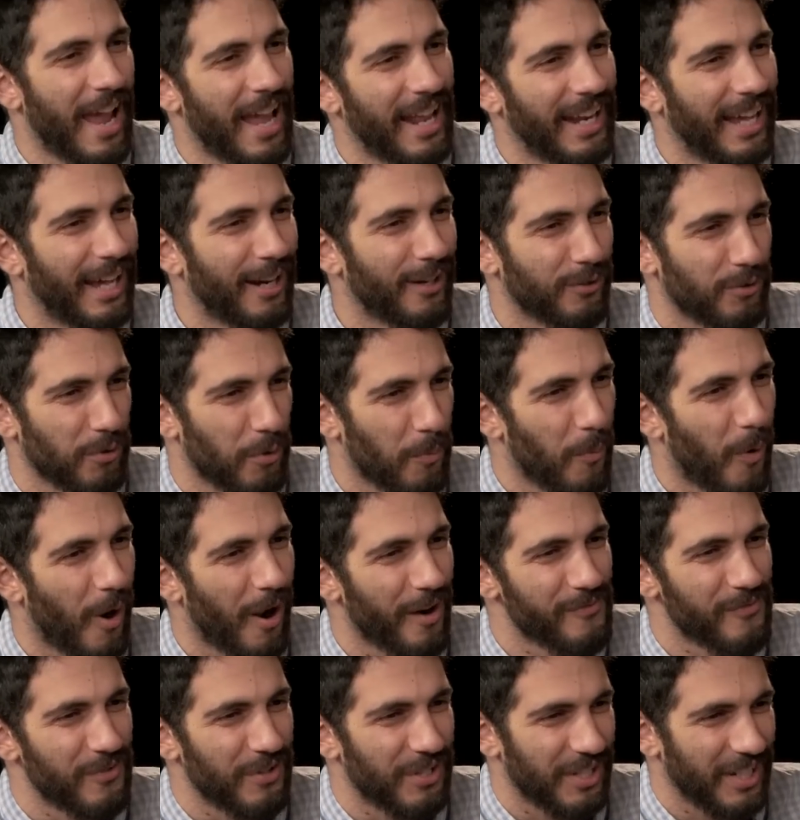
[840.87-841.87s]
ran out as a
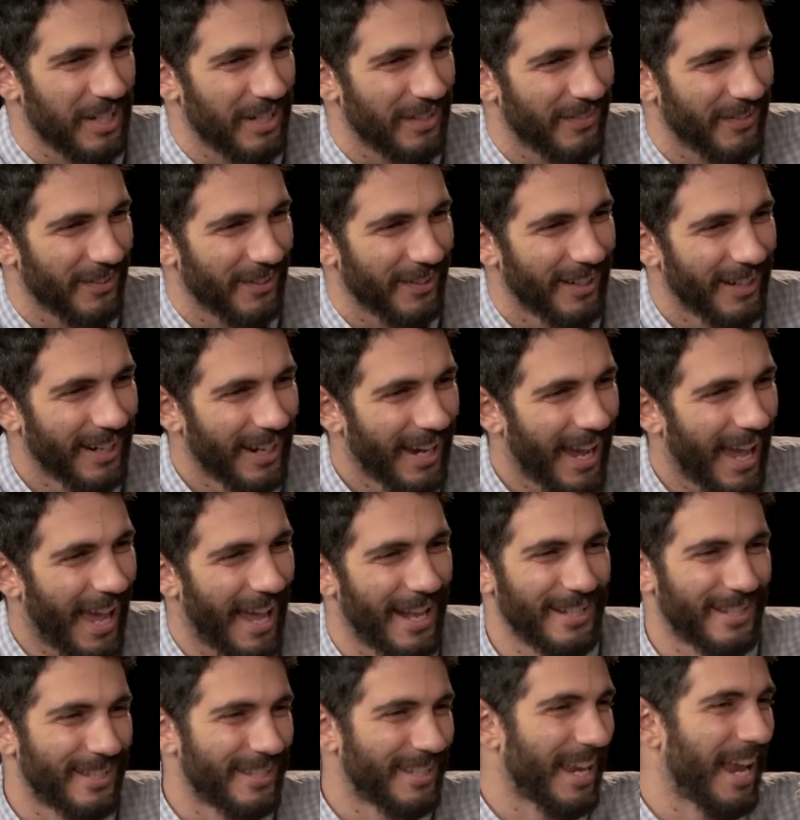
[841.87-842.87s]
wide receiver
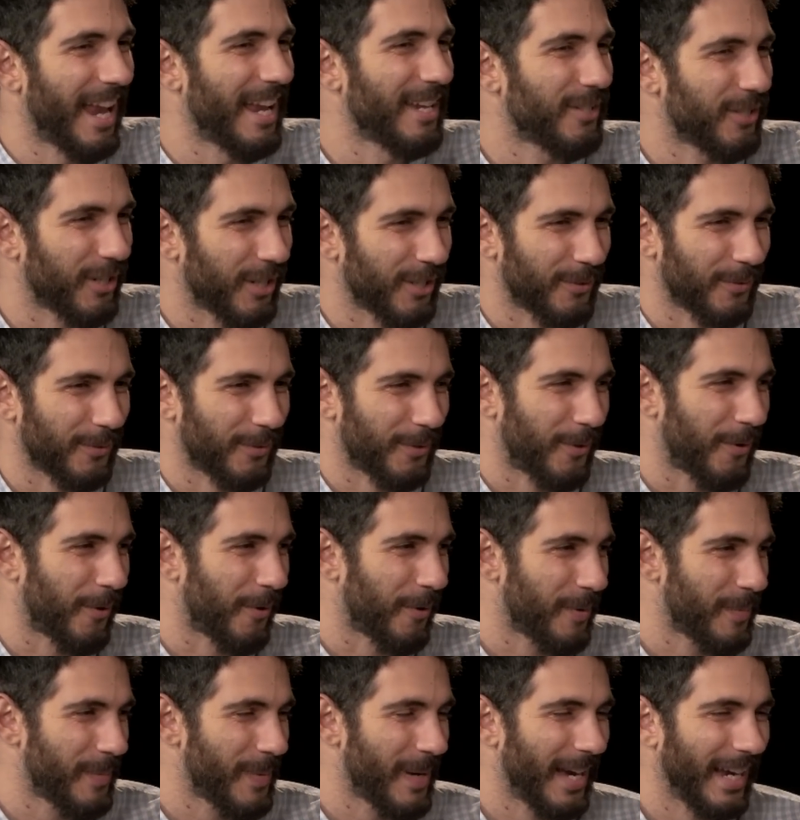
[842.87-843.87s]
and Sanchez okay. was
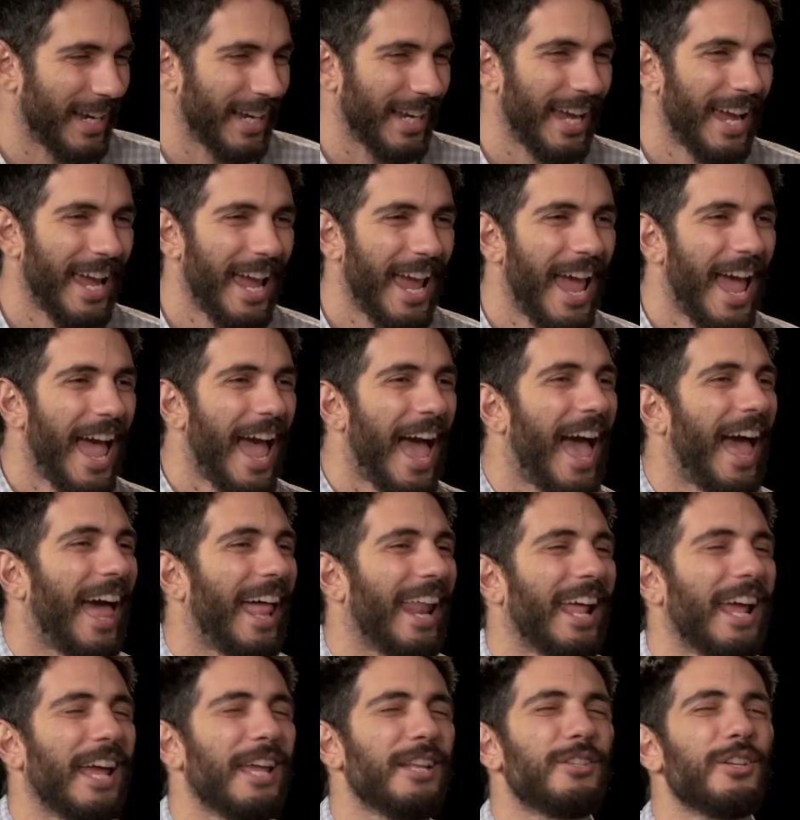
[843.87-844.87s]
quarterback. Mm.
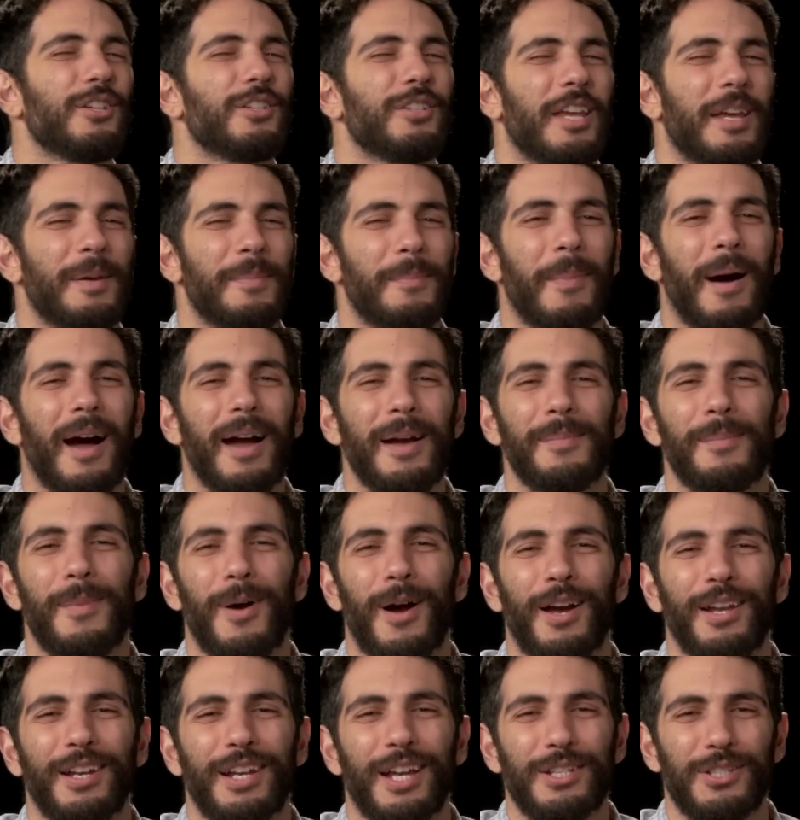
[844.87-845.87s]
And it just in my
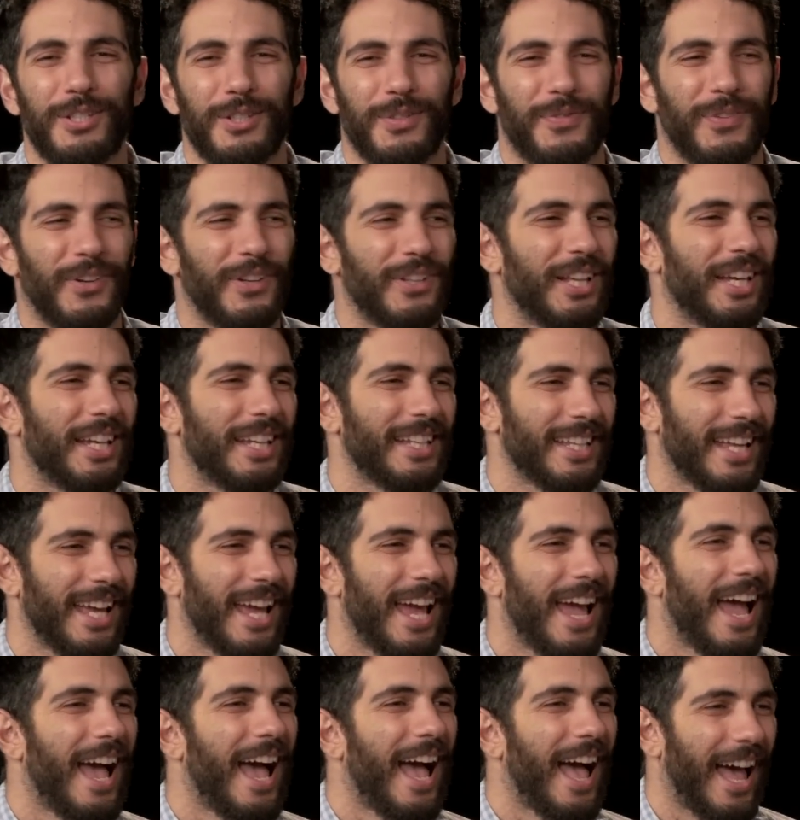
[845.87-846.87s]
mind I just Brad felt like
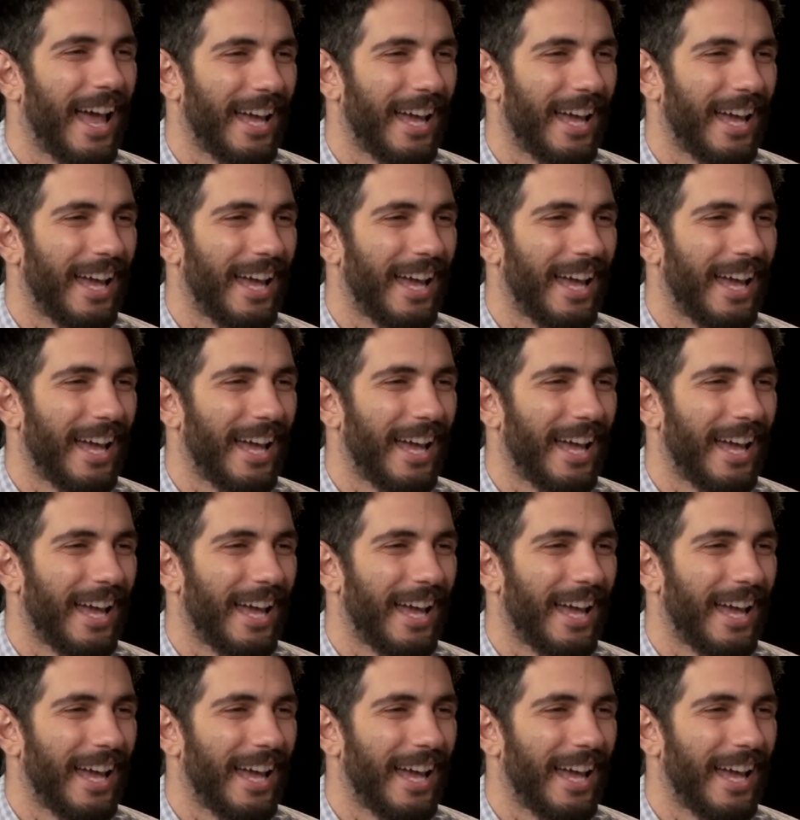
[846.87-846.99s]
Smith,